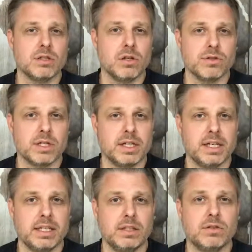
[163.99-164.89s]
you're also going
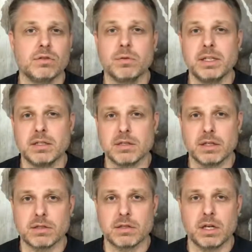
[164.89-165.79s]
to need 2
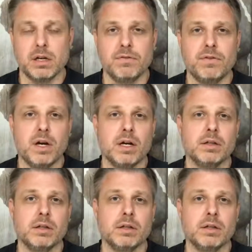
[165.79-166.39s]
witnesses of